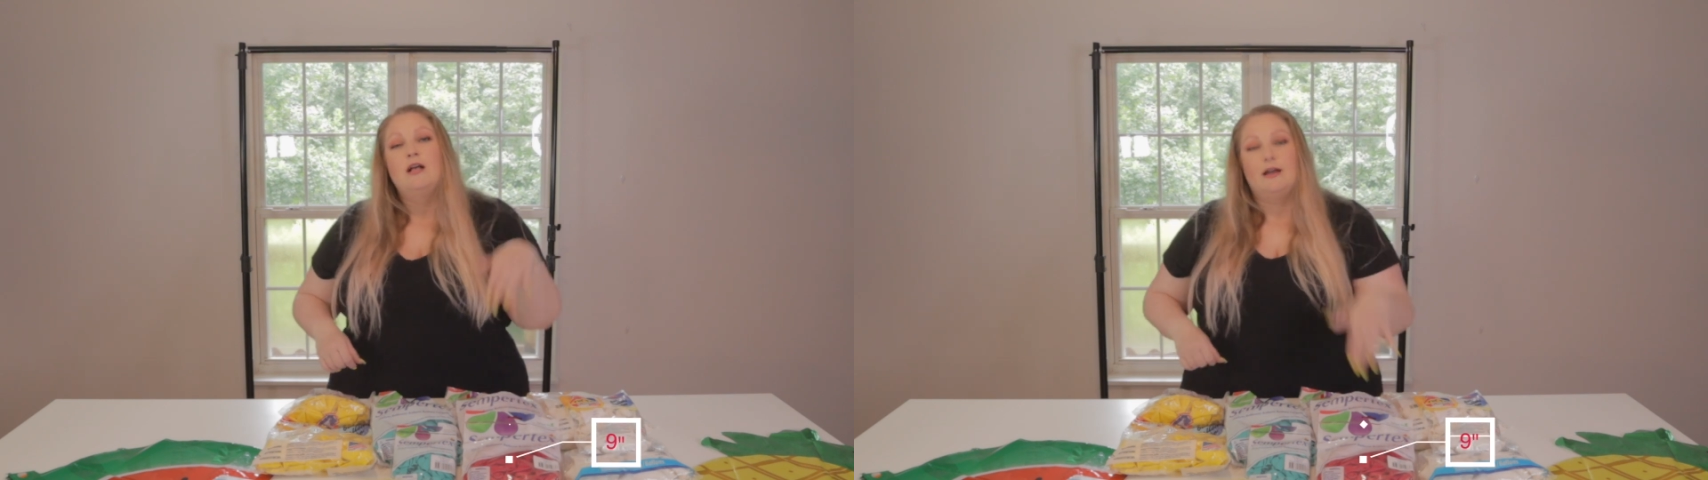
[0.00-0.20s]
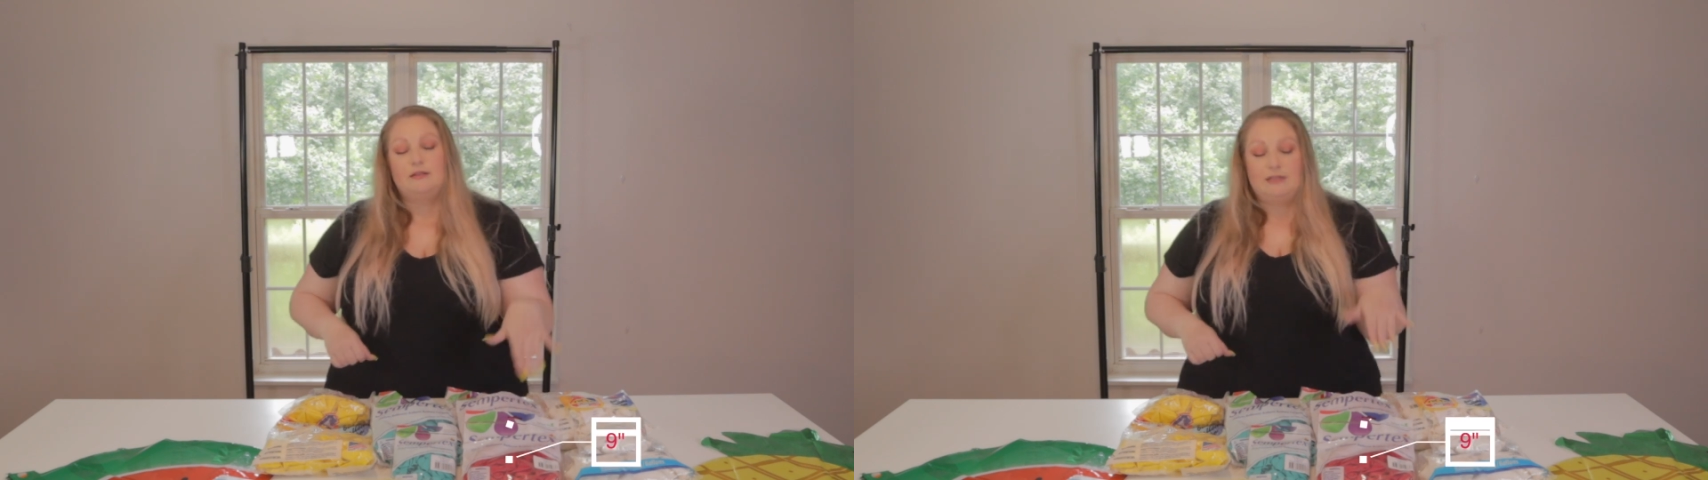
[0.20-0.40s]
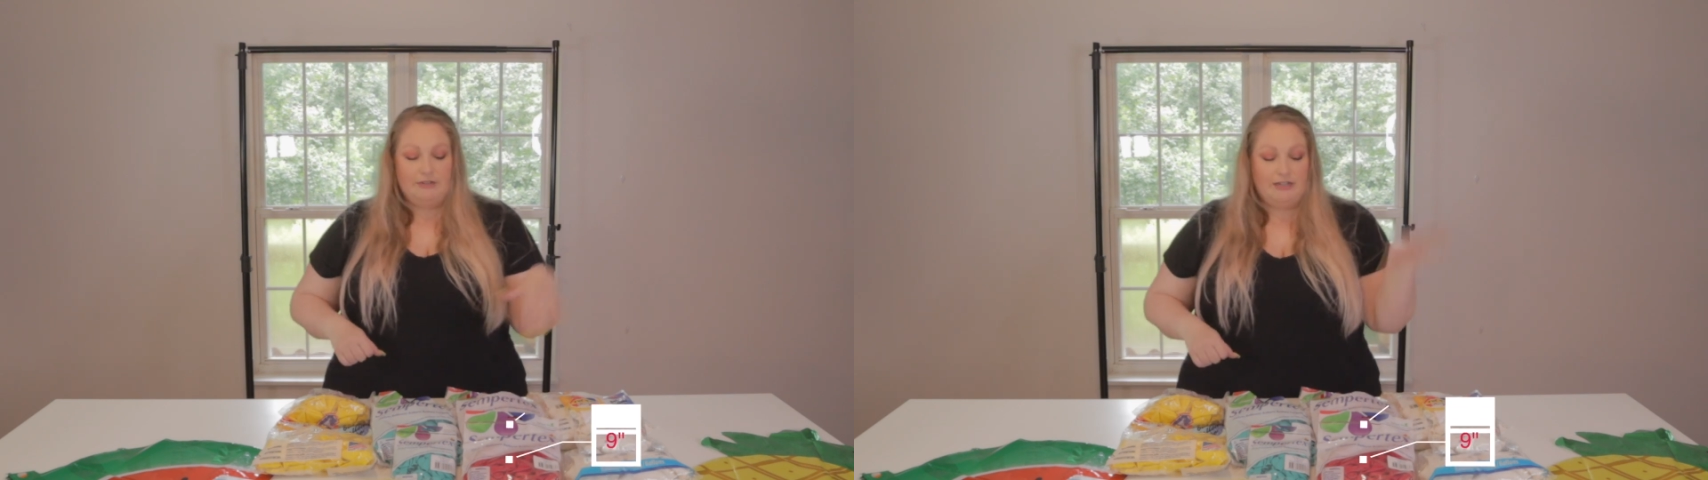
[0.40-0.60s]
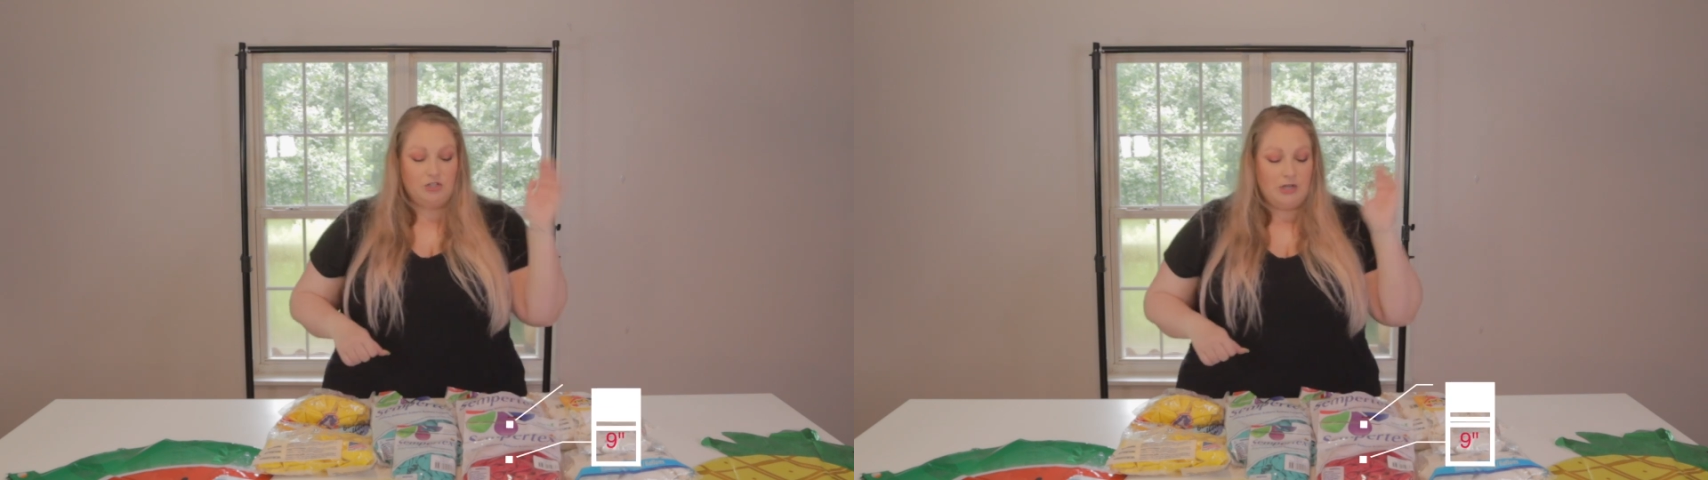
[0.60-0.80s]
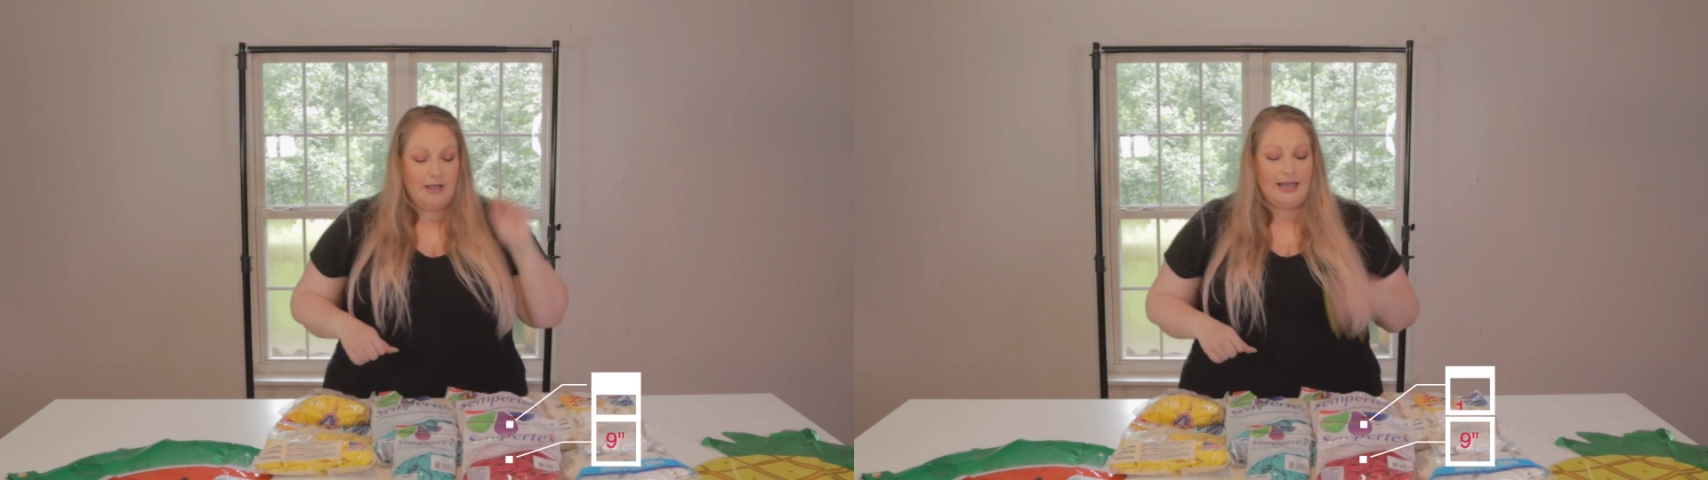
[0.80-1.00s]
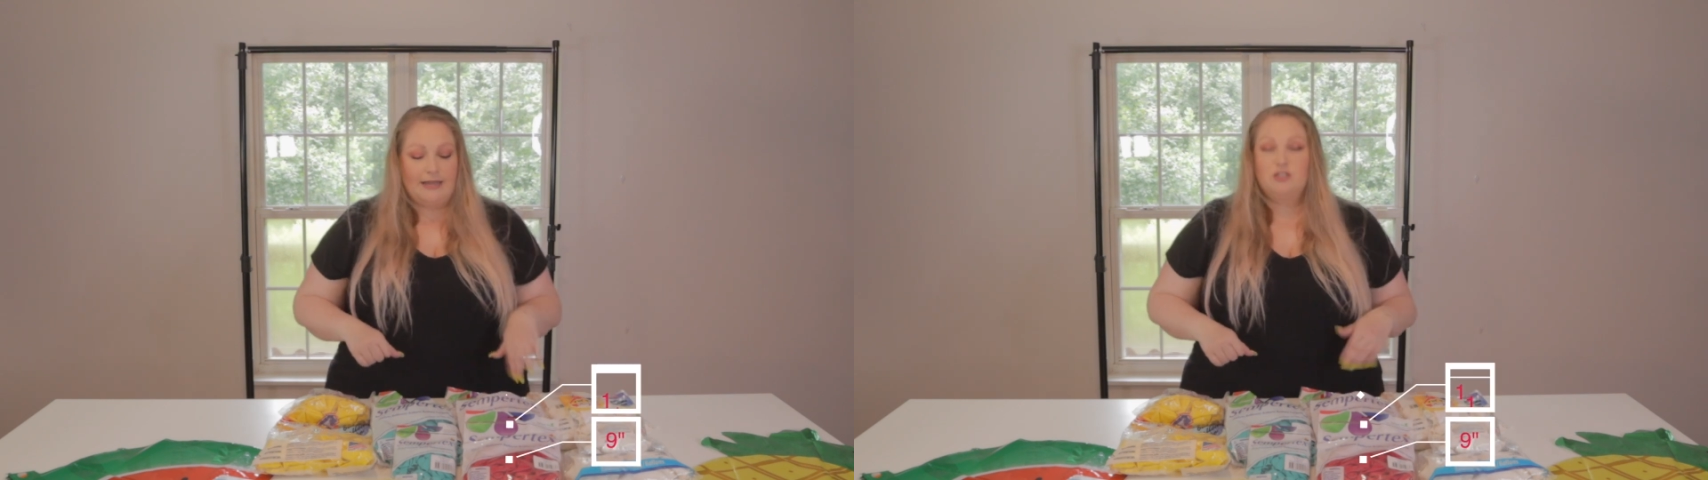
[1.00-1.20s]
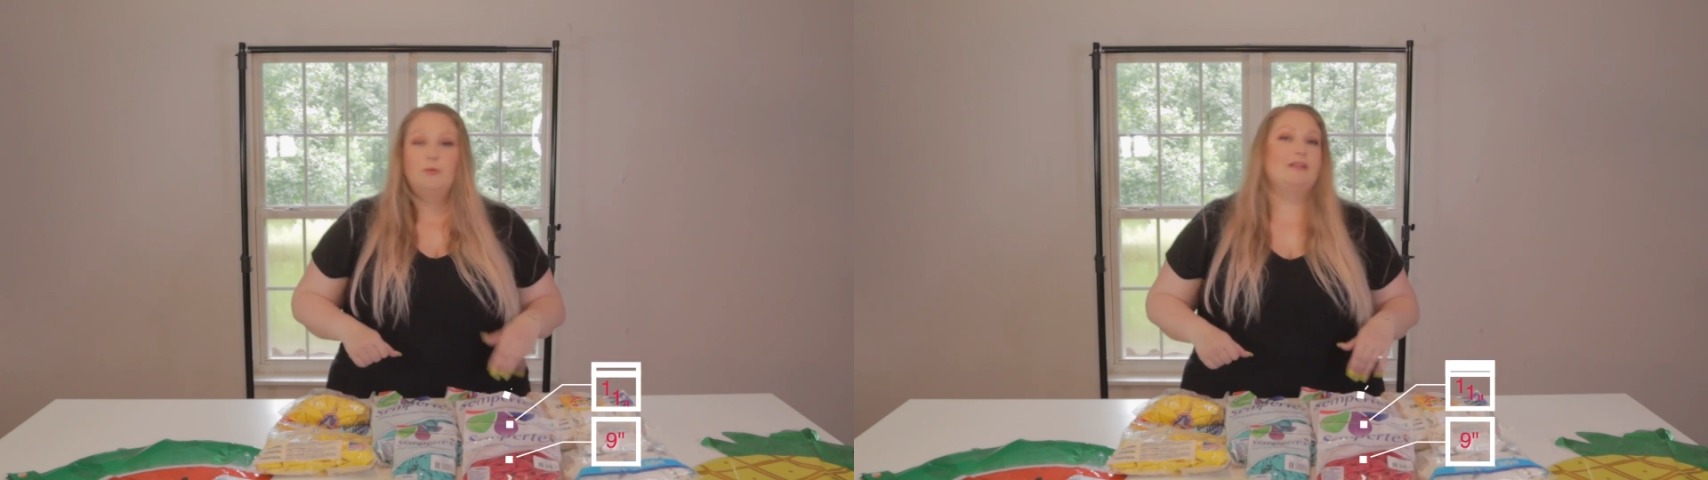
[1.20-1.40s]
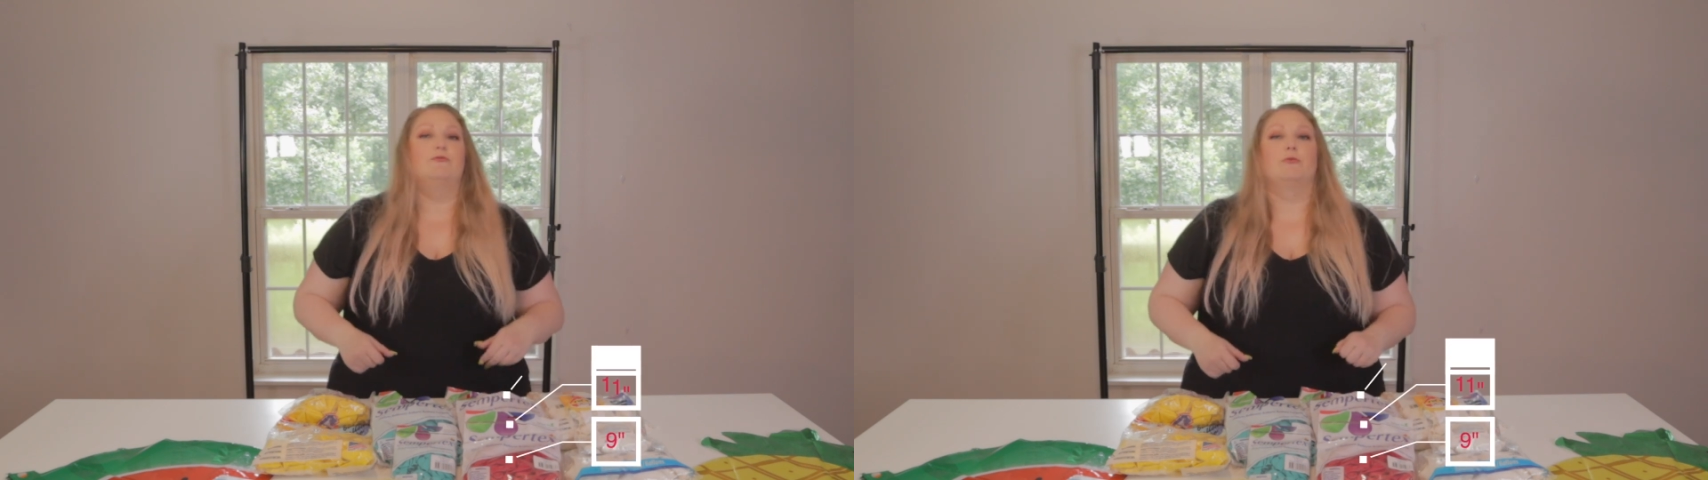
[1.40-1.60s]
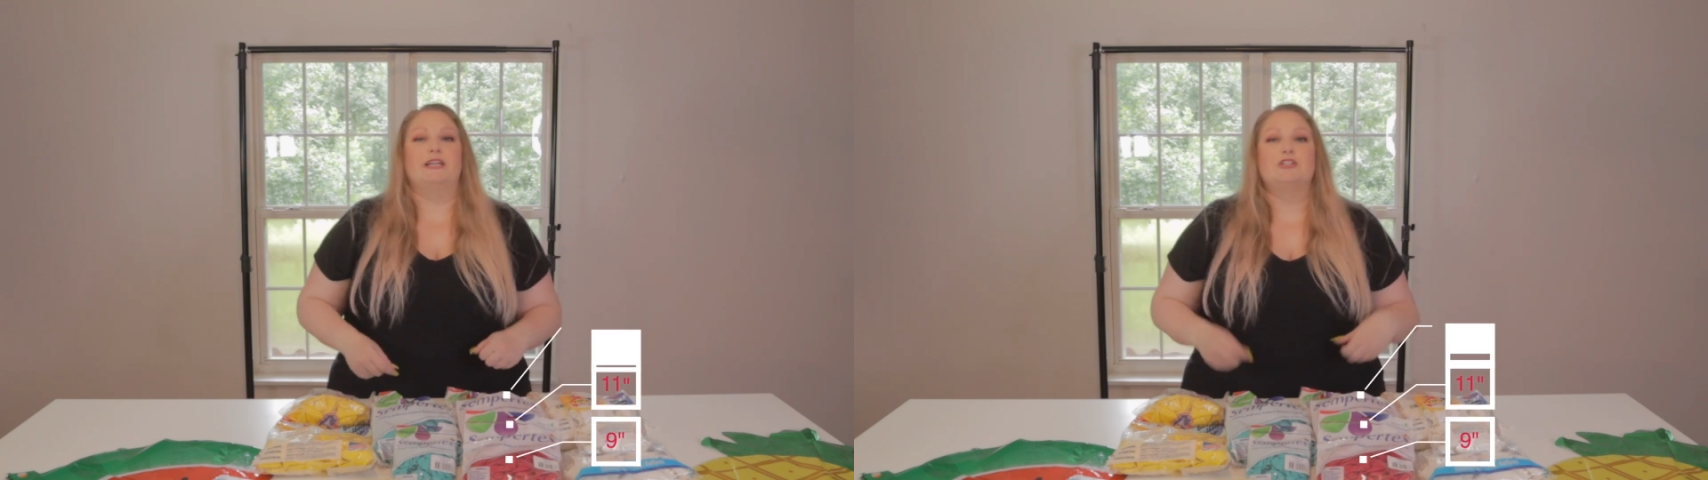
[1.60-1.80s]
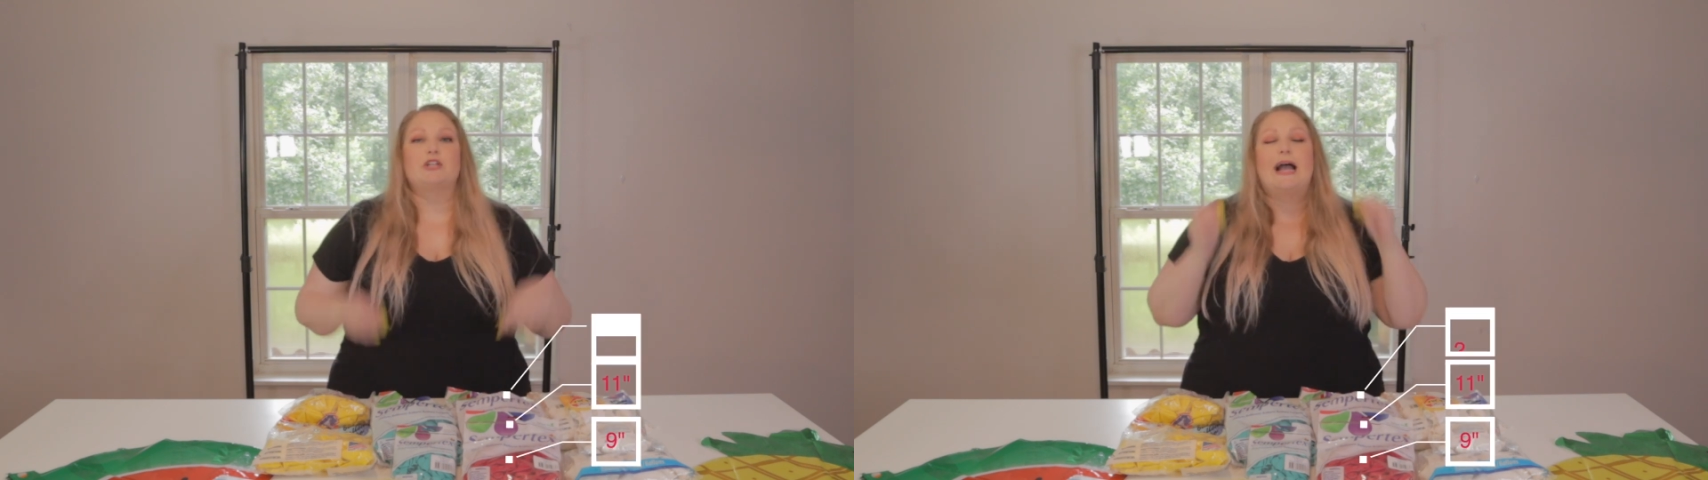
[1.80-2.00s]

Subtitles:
an 11-inch, and a 24-inch.